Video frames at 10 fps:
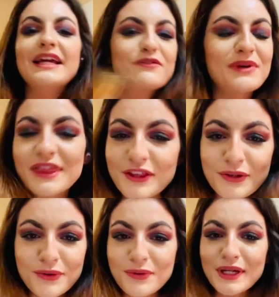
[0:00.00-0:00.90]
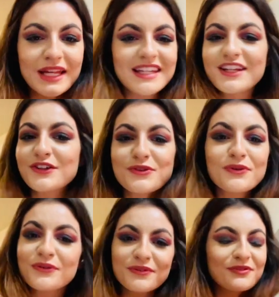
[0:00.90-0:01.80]
with you, in you,
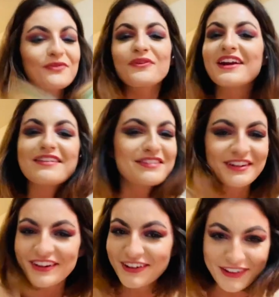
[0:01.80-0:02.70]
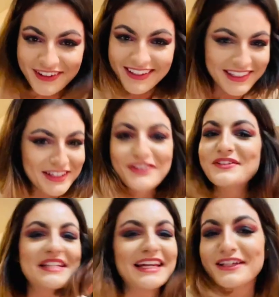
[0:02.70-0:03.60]
whatever you
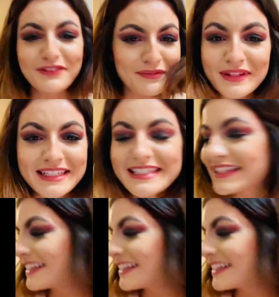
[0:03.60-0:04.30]
take from this.